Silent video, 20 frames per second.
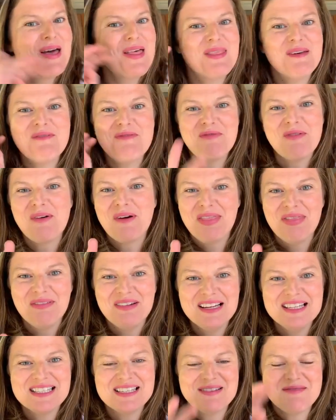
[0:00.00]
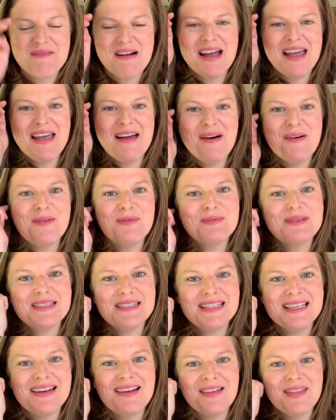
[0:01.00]
The fourth reason why homes
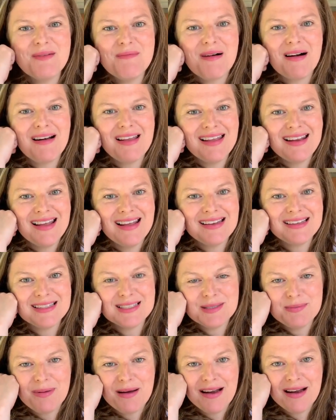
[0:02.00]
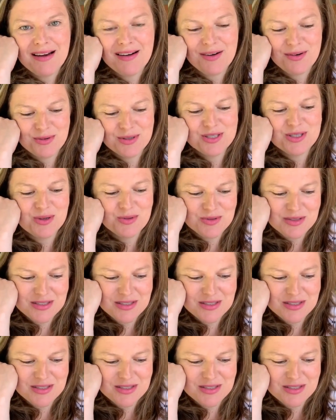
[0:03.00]
sit on the market and expire or don't